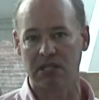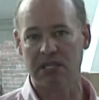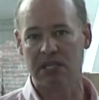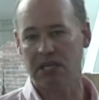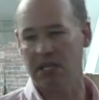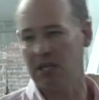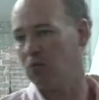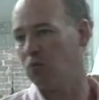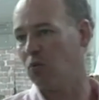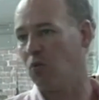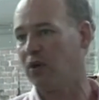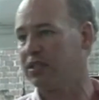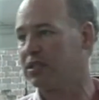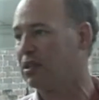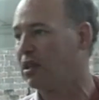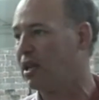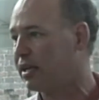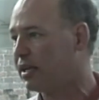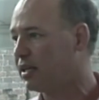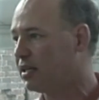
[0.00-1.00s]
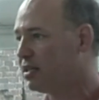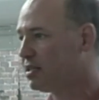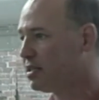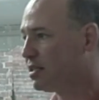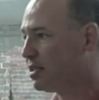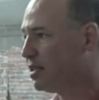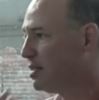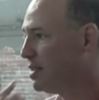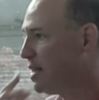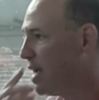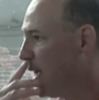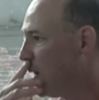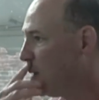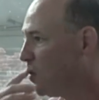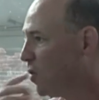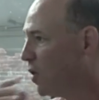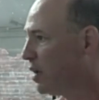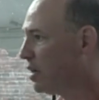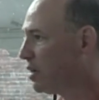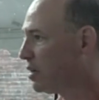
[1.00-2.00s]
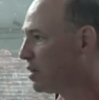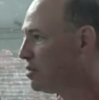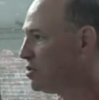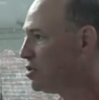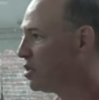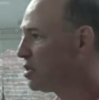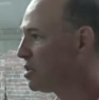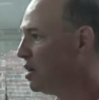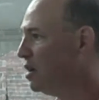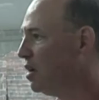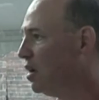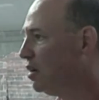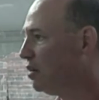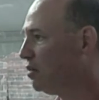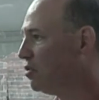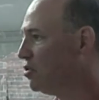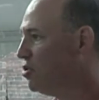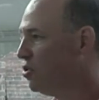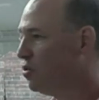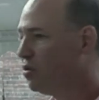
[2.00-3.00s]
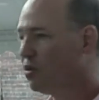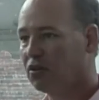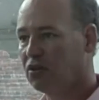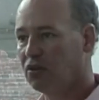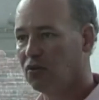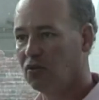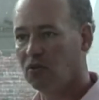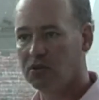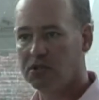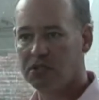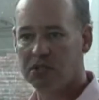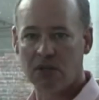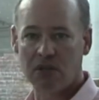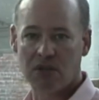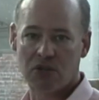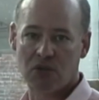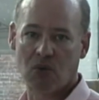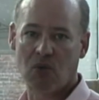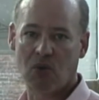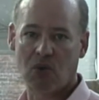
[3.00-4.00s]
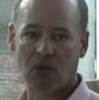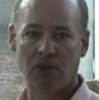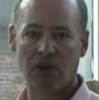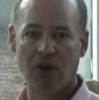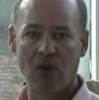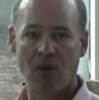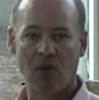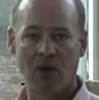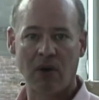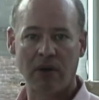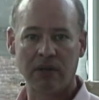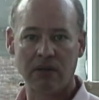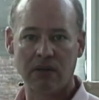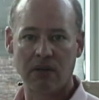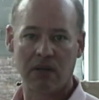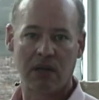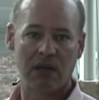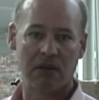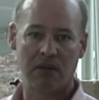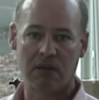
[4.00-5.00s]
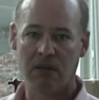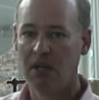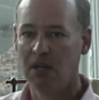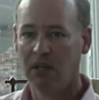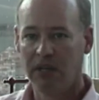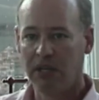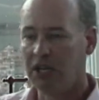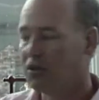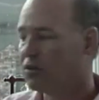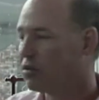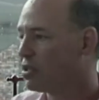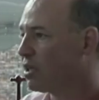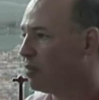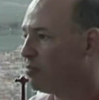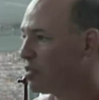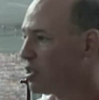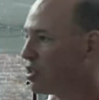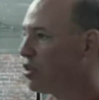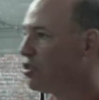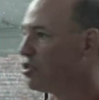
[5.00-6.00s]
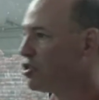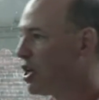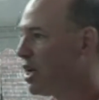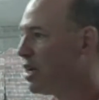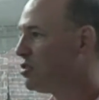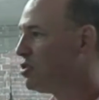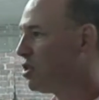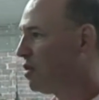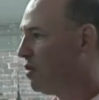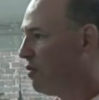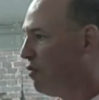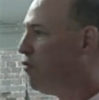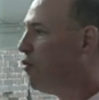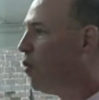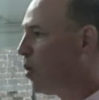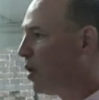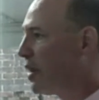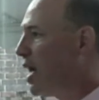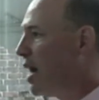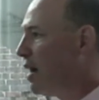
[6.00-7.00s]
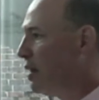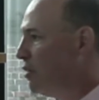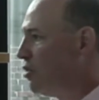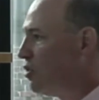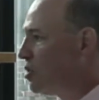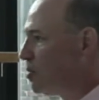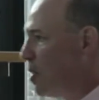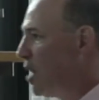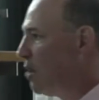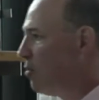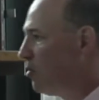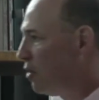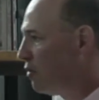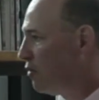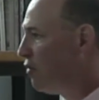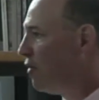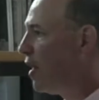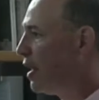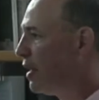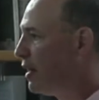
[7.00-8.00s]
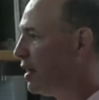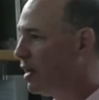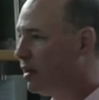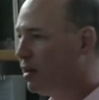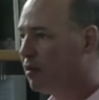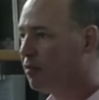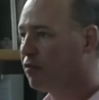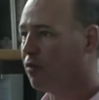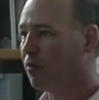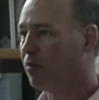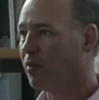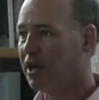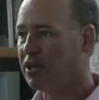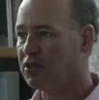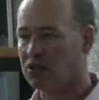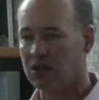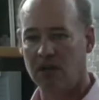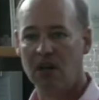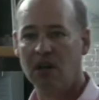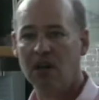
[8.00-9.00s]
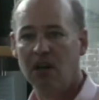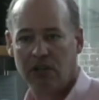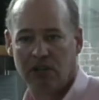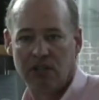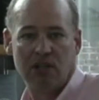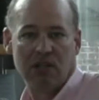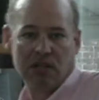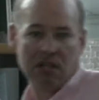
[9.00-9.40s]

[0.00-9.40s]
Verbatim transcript: it, it, wasn't like it is today where you can just do a Google search or, or go on uh, you know, some search engine for that newspaper and find that information. It,